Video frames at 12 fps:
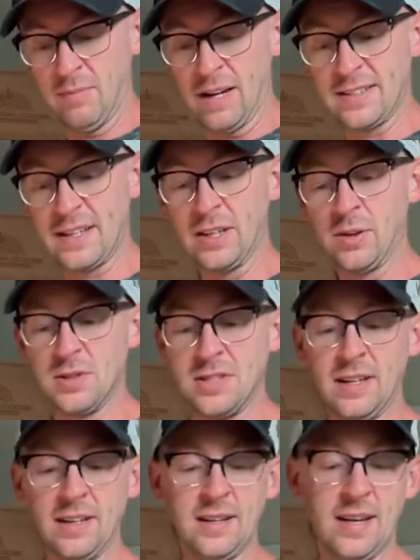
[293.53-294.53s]
Mexican
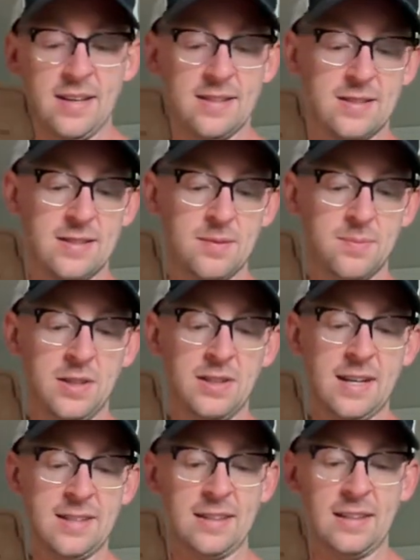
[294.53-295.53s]
cuisine has been
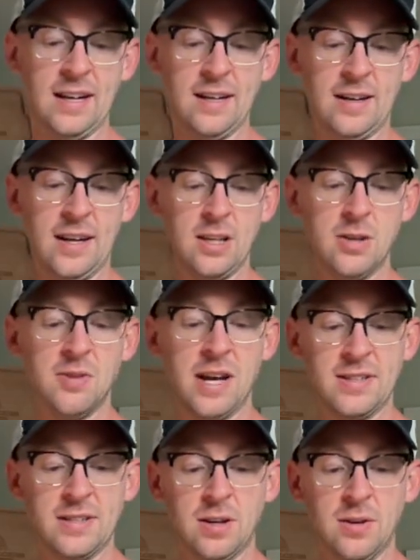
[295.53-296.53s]
designated a
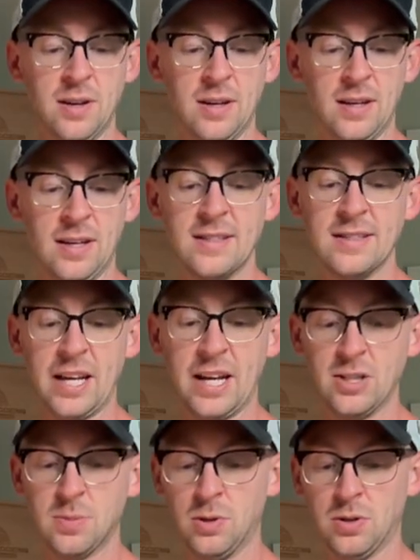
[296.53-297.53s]
UNESCO
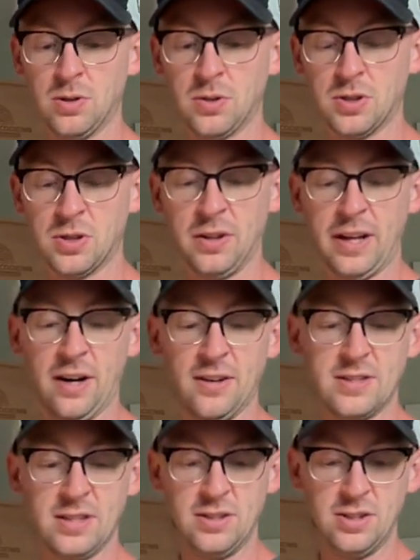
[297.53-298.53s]
Intangible Cultural
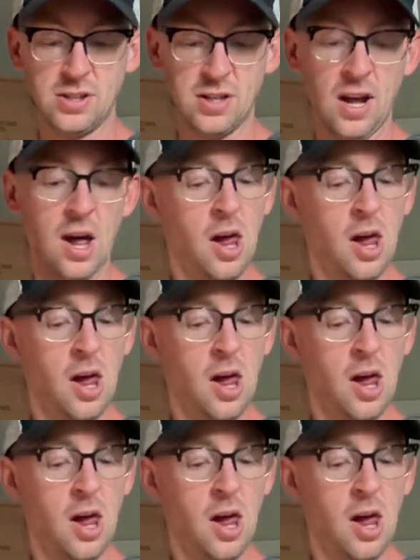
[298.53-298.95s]
Heritage.